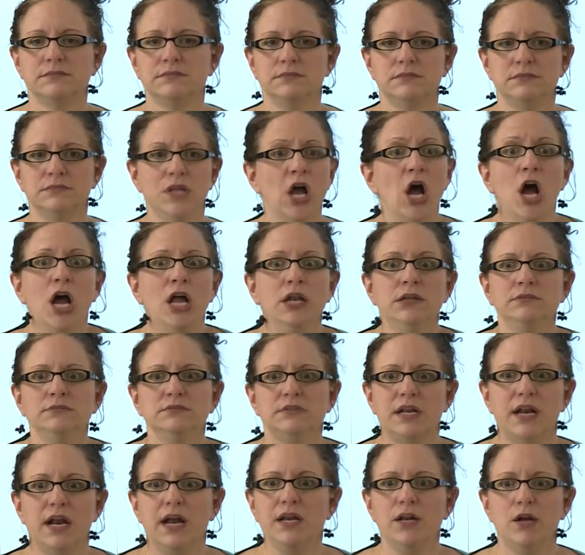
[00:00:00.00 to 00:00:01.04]
None
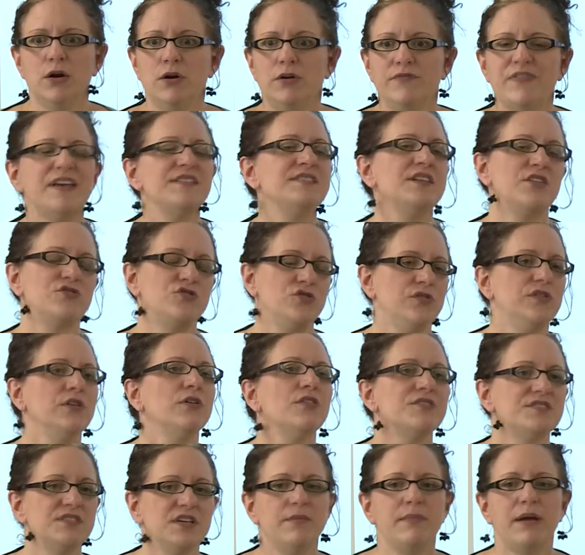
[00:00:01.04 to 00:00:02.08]
that I know of. That's not true. There
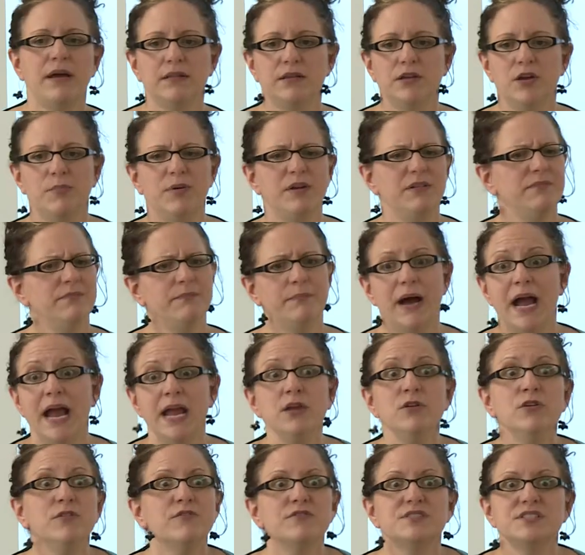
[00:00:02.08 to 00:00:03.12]
are some out there, but my
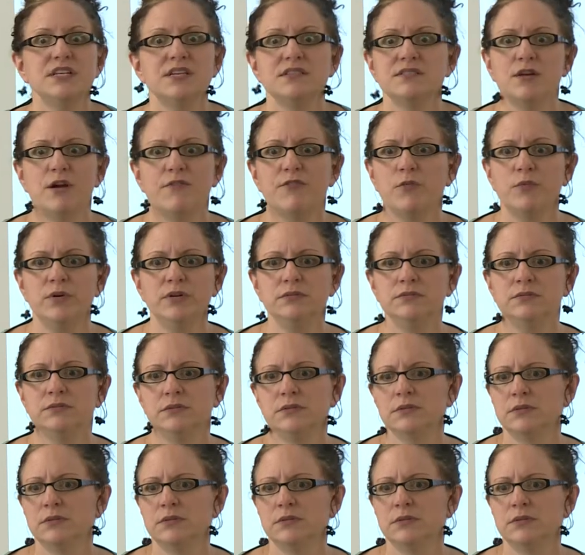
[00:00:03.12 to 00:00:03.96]
university doesn't offer one.